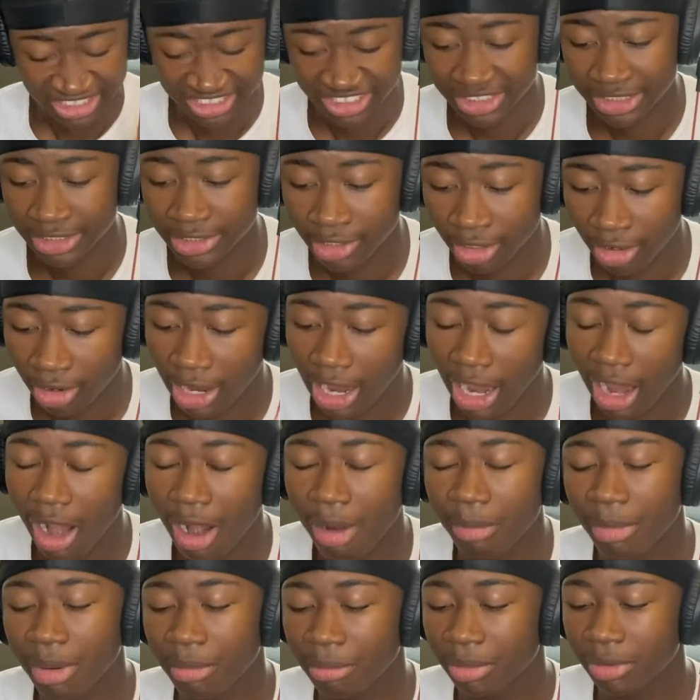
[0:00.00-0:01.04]
See, y'all, I
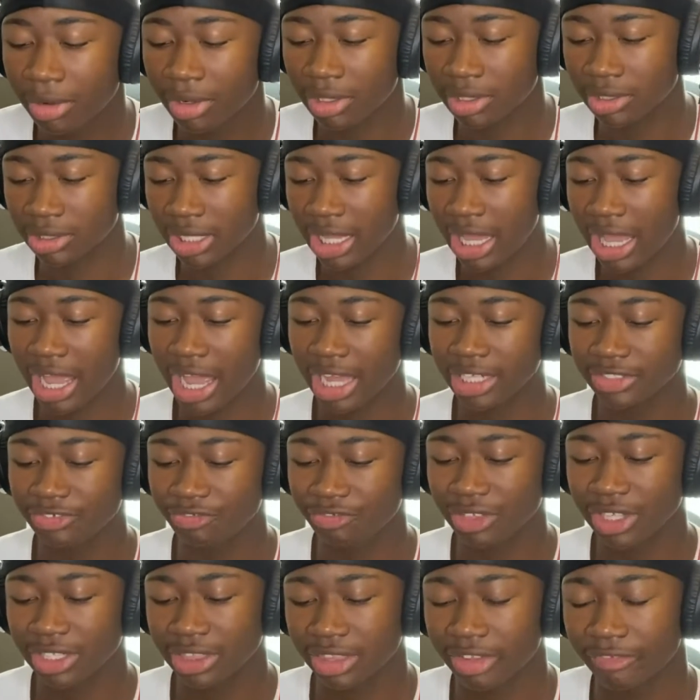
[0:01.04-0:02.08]
remember a lot. I just
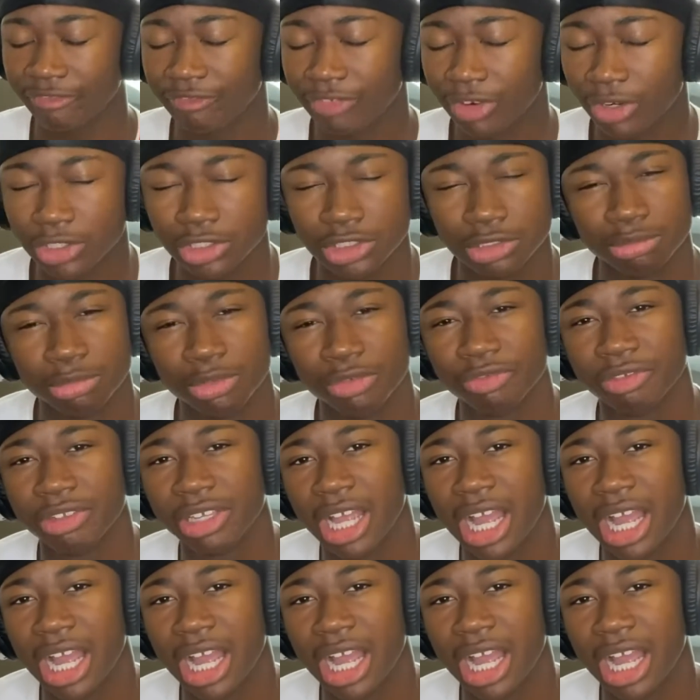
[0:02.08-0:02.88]
feel like the first movie,